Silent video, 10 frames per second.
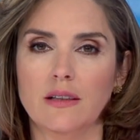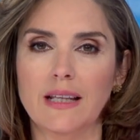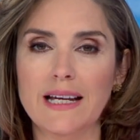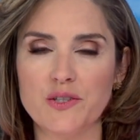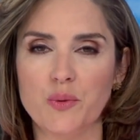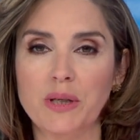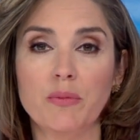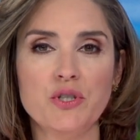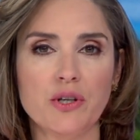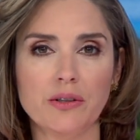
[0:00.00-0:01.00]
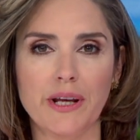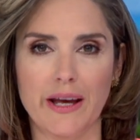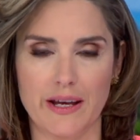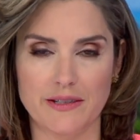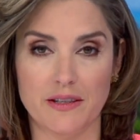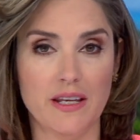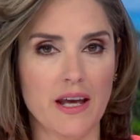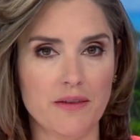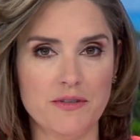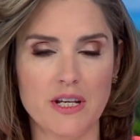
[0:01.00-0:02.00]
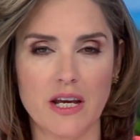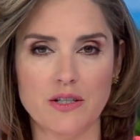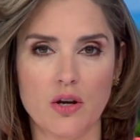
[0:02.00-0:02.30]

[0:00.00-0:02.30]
Last week, Moderna asked the FDA